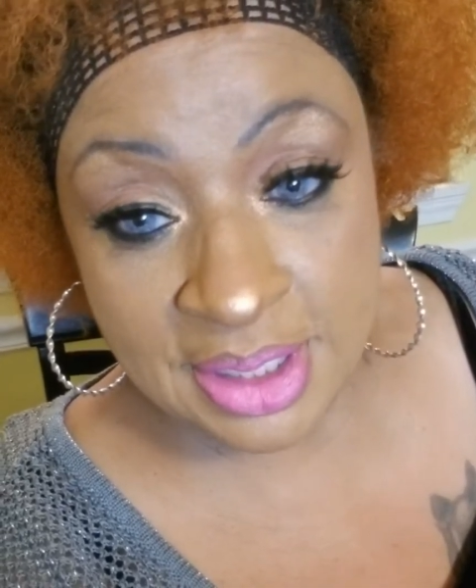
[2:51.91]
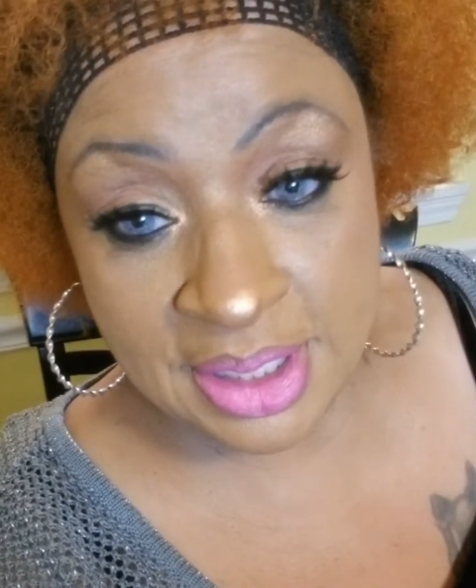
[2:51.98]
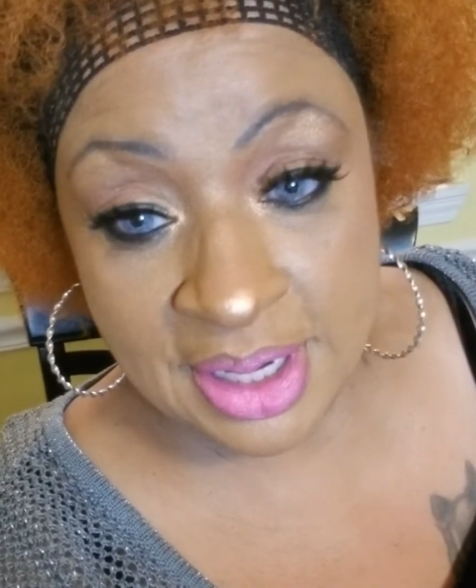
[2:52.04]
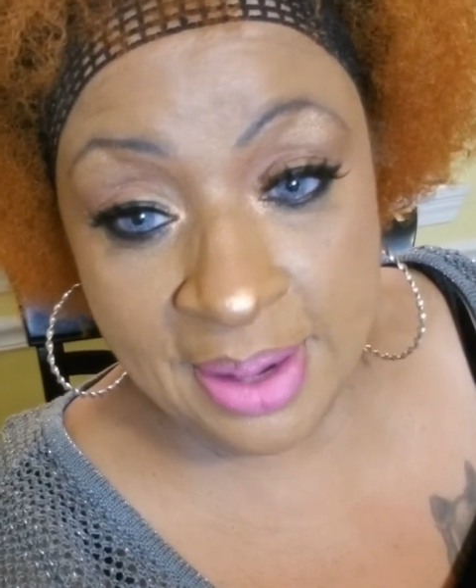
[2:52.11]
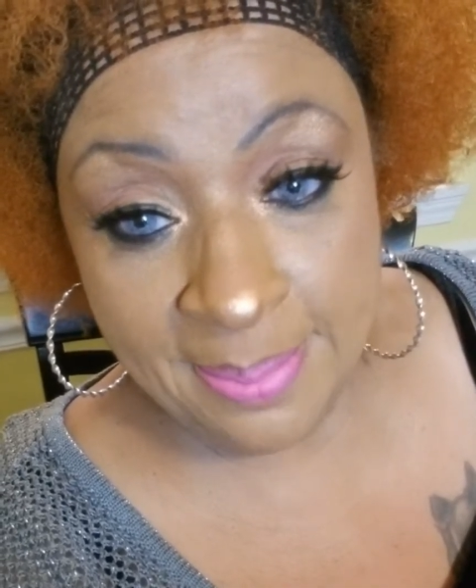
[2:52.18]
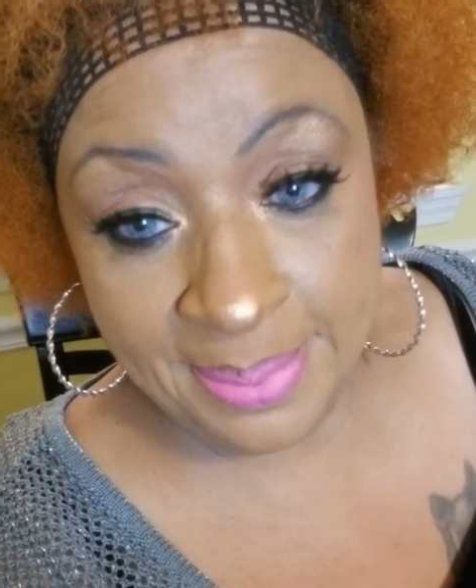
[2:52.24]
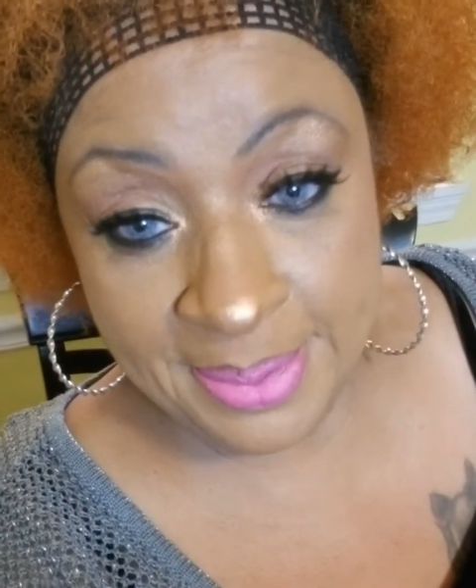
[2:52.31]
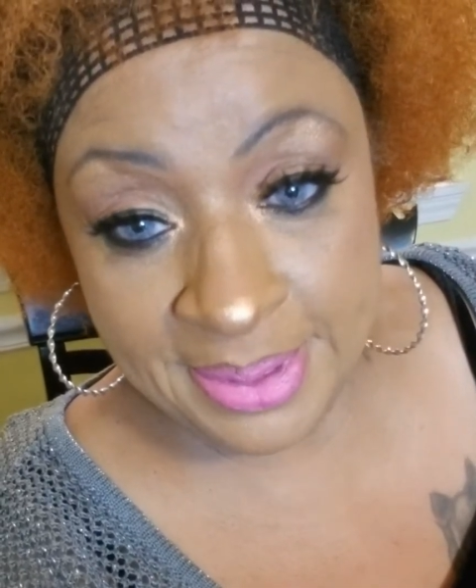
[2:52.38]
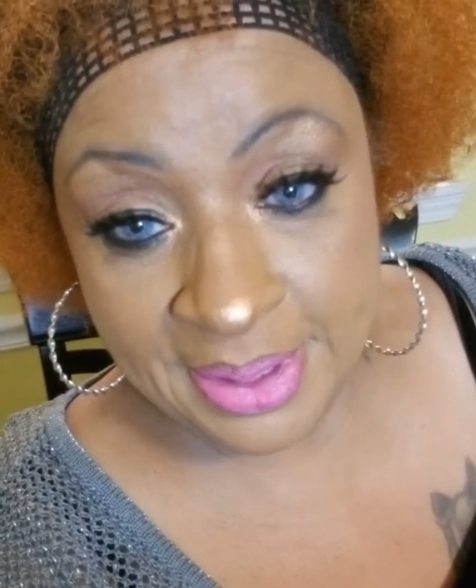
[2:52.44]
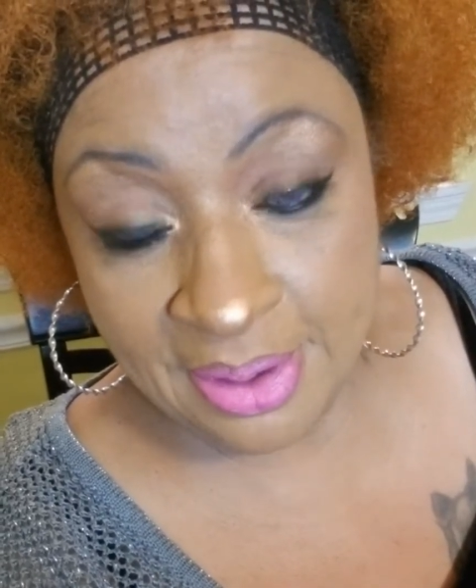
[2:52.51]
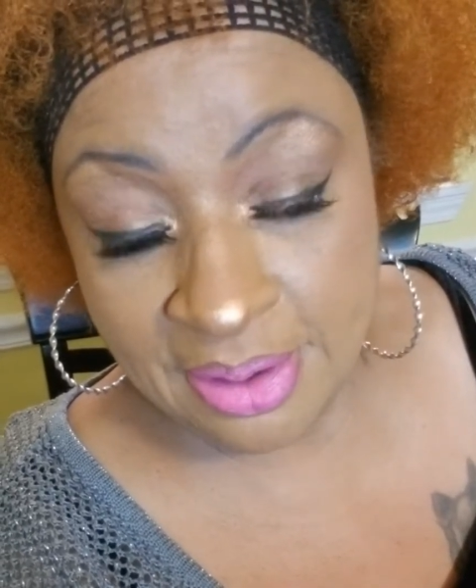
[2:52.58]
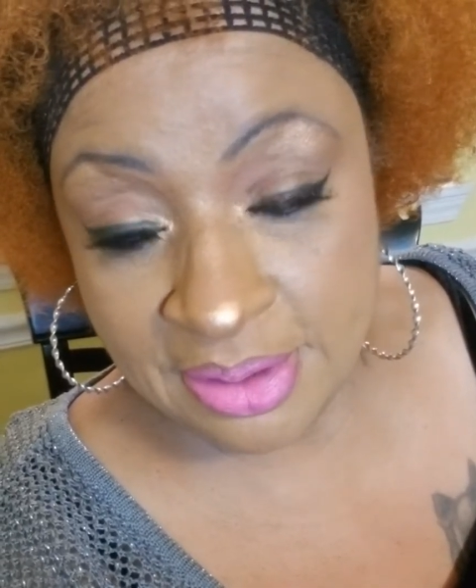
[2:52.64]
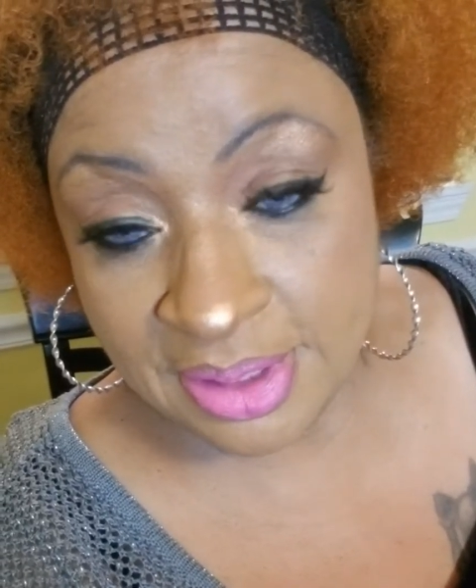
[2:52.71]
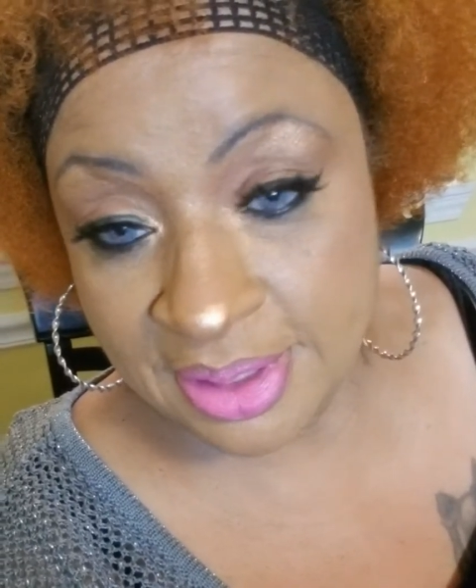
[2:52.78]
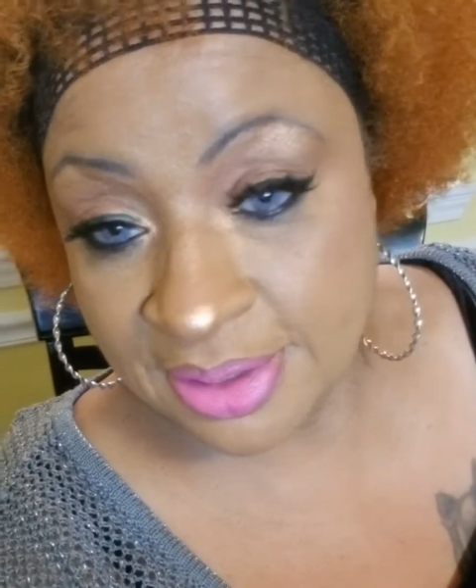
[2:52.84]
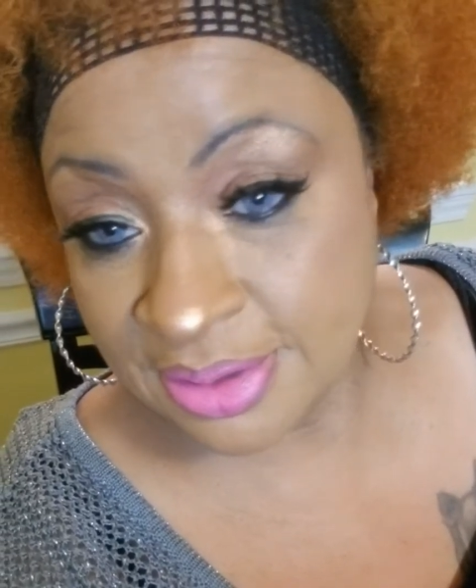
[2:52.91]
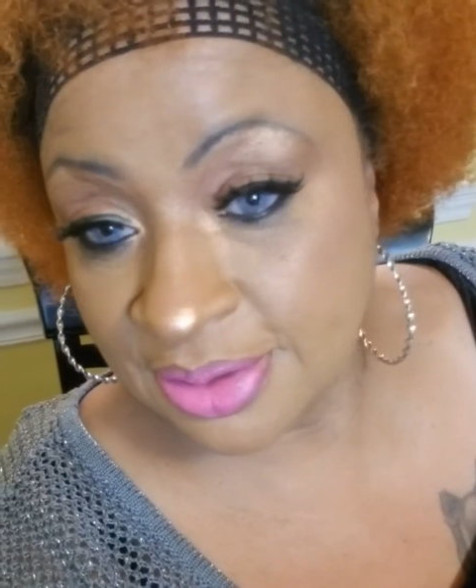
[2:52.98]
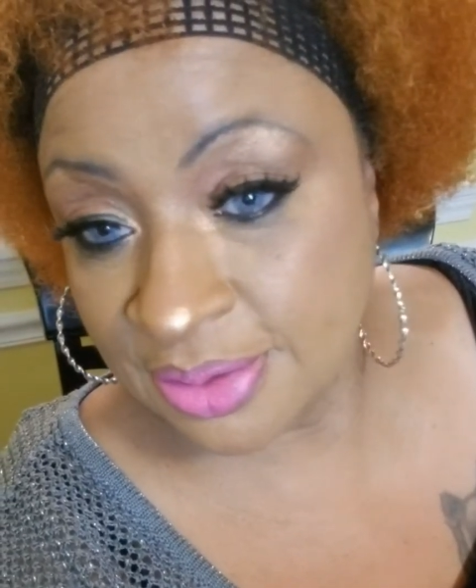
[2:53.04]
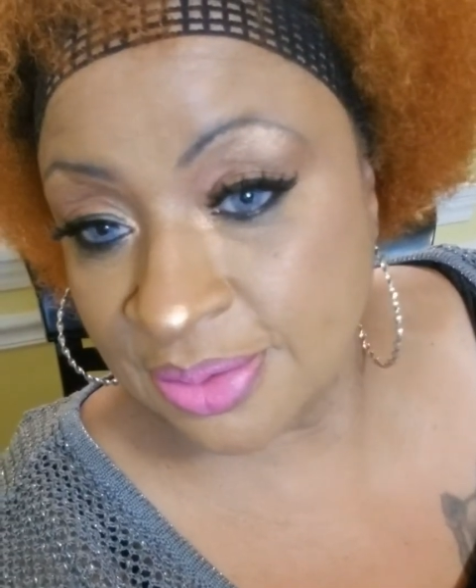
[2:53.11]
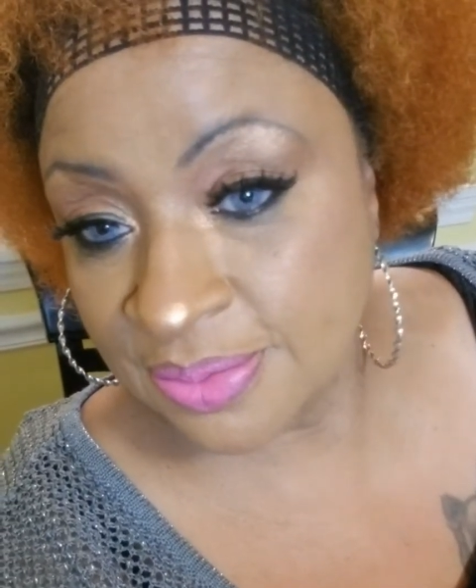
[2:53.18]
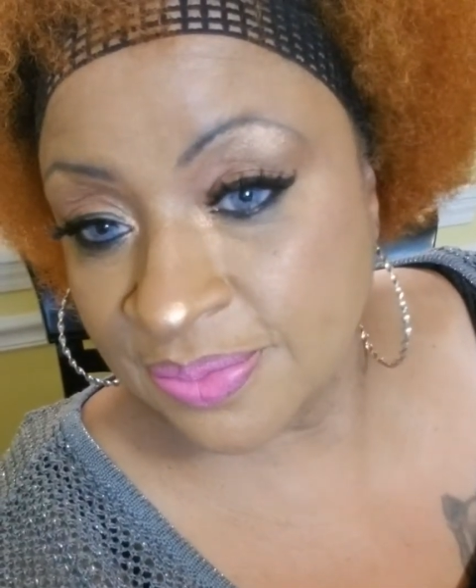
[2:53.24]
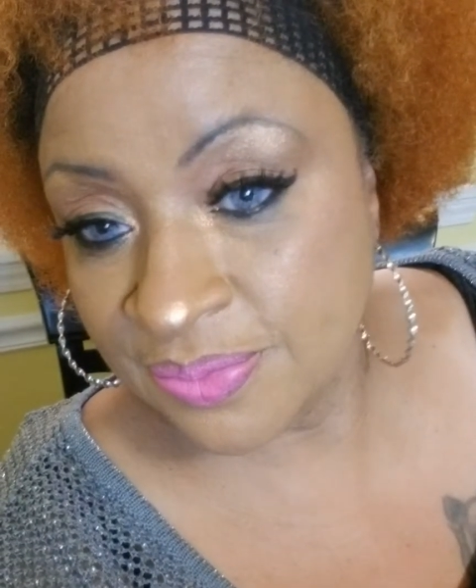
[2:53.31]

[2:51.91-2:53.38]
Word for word: and they'll put it on there too.